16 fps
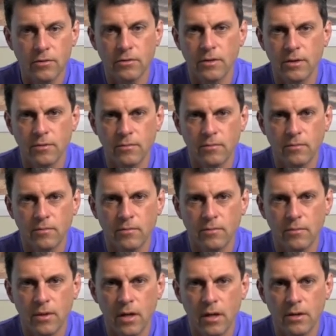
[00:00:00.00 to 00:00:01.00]
using
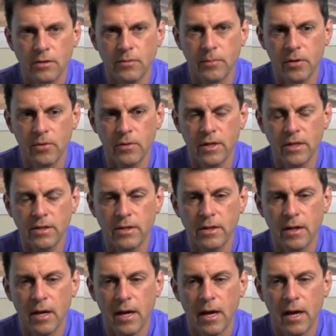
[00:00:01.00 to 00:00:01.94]
smoothies.